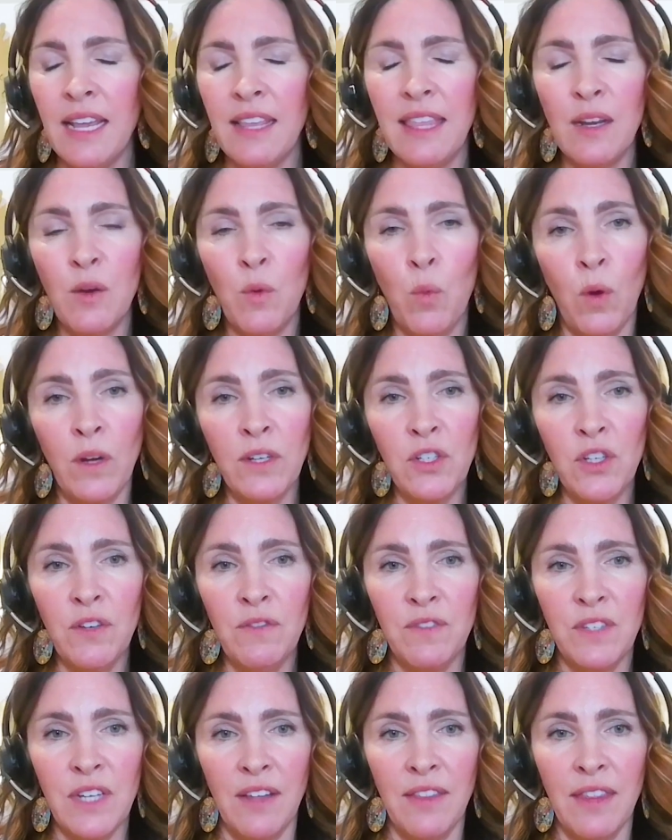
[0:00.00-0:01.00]
I think once
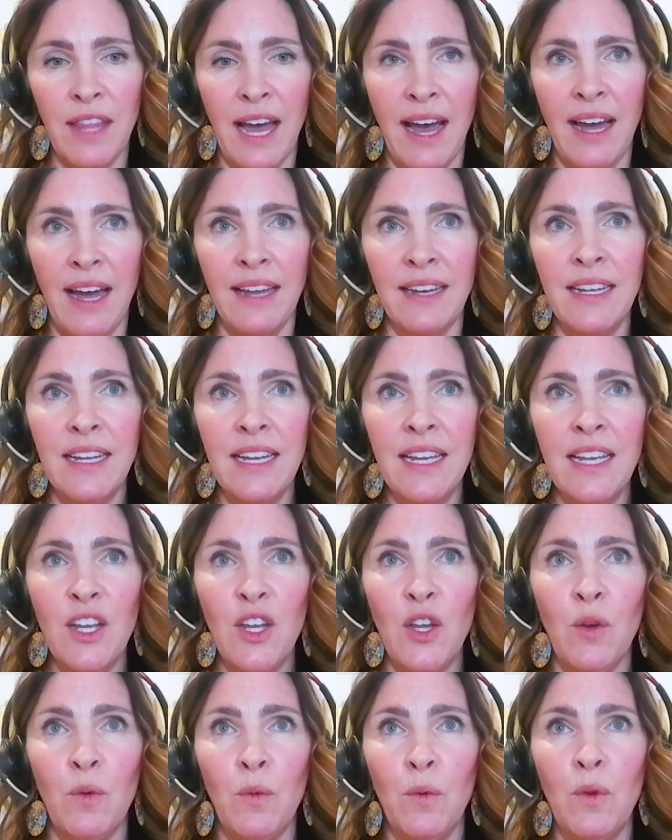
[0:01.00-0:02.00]
you've done that,
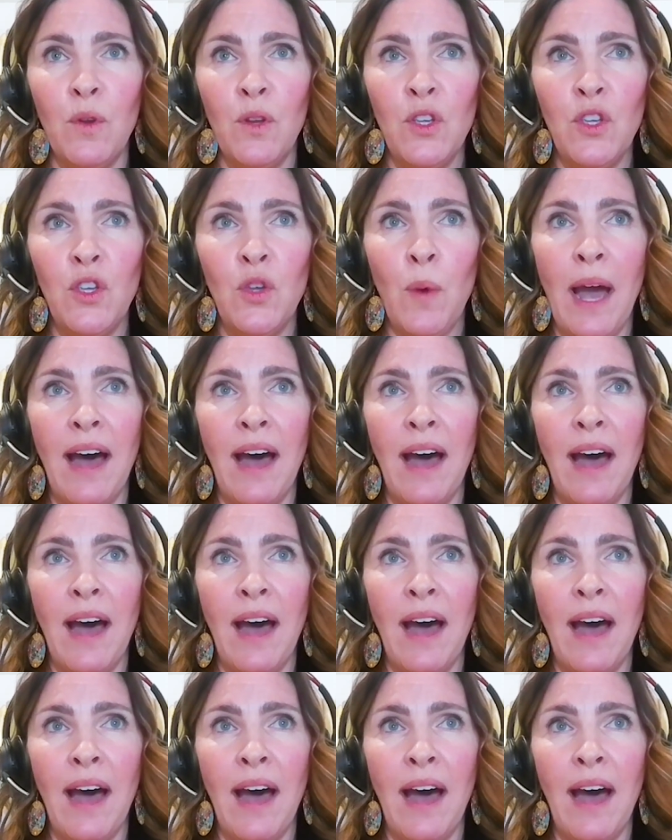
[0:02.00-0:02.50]
you